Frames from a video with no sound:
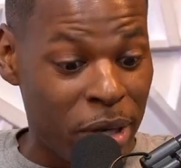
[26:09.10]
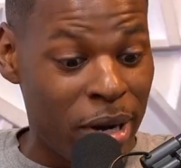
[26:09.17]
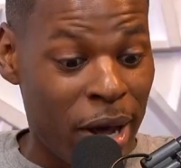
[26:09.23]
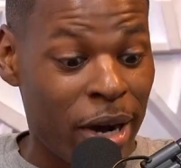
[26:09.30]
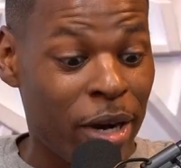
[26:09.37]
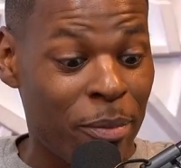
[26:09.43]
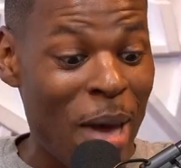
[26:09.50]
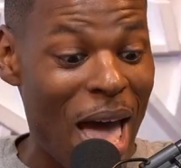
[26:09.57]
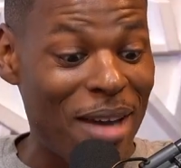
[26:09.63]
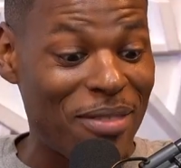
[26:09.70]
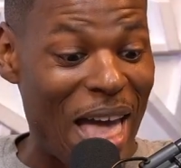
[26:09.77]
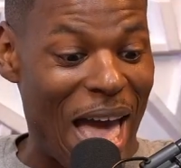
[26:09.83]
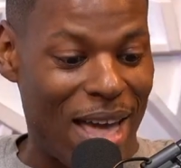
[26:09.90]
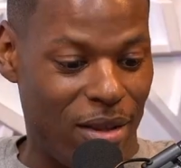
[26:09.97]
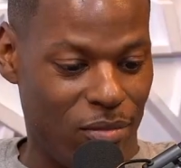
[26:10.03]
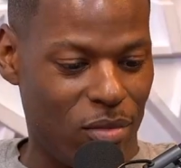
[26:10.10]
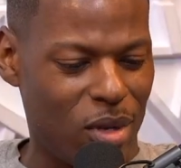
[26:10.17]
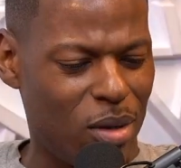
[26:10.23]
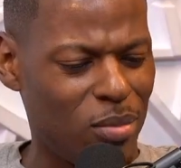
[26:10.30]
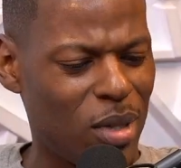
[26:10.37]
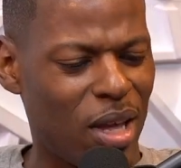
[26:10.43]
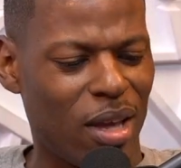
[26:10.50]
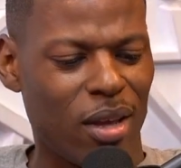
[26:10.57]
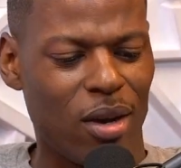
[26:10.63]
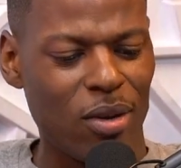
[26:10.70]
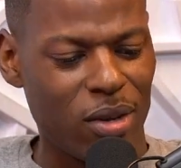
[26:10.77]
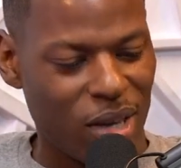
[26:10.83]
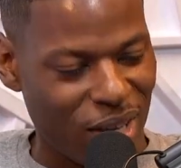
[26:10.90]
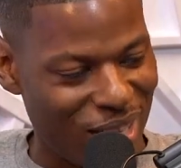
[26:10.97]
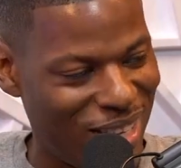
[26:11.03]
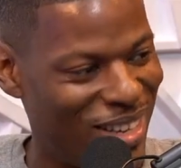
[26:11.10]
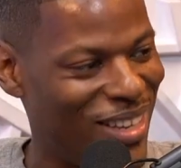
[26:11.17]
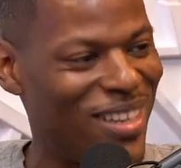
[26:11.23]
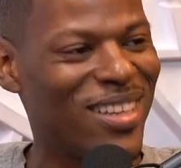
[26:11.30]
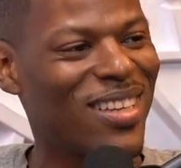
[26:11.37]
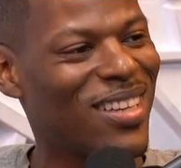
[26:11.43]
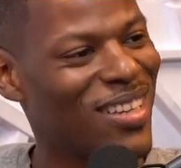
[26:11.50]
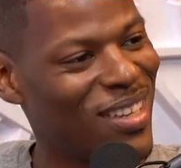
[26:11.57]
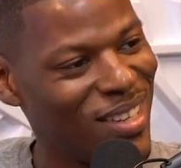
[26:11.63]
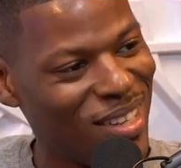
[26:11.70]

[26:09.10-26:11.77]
but none of them have that. I'm like, okay.